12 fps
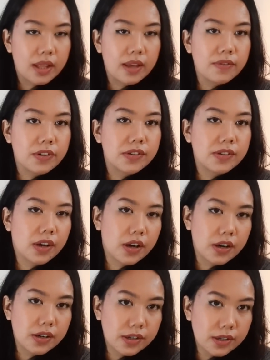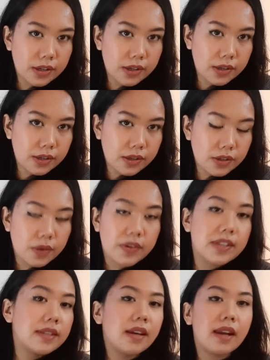up with a Lover's card,
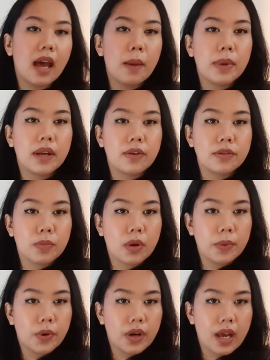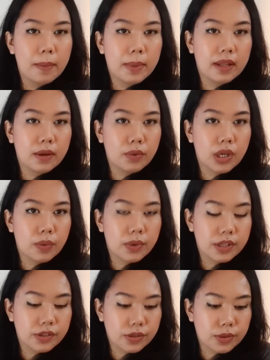so it's not happening now, it's probably going to happen like
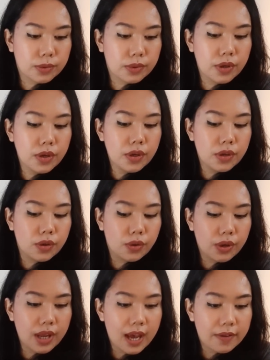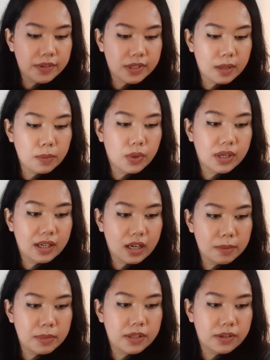really, really soon. You're going to have
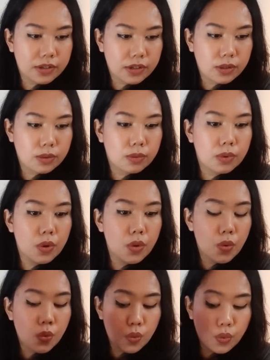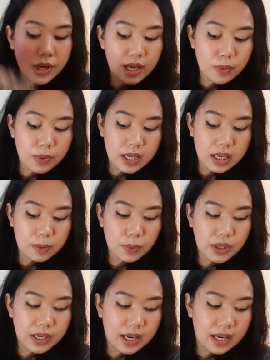someone coming to you, really, really
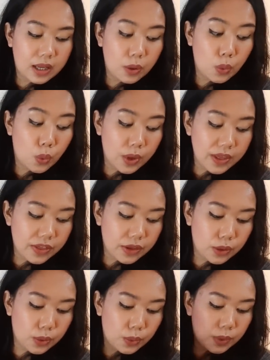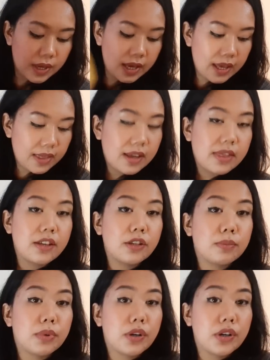communicating with you that
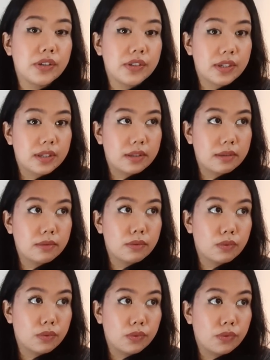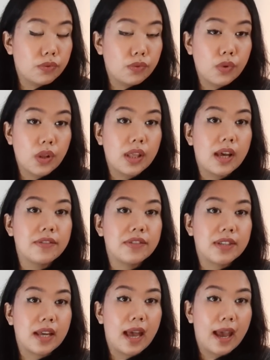this person
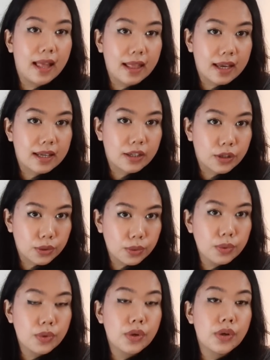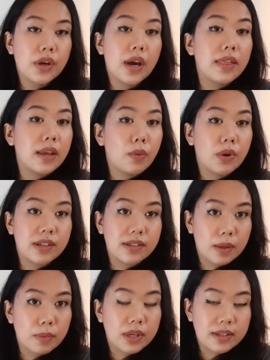loves the hell out of you and they
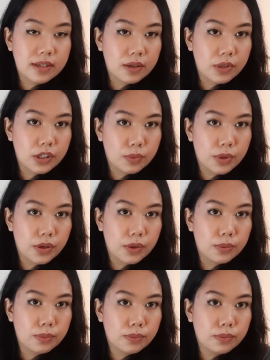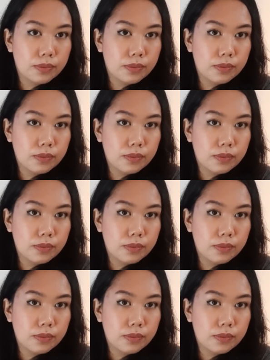want something serious with you.